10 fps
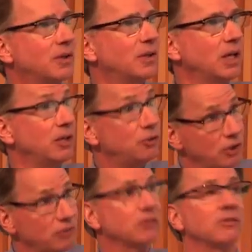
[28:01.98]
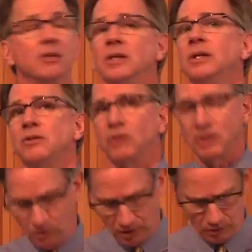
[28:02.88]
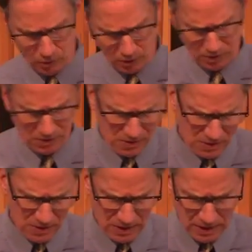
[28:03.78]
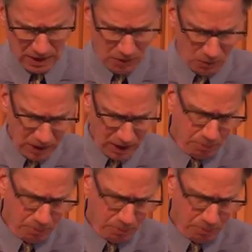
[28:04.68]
a Jesus citizen of the world? We need to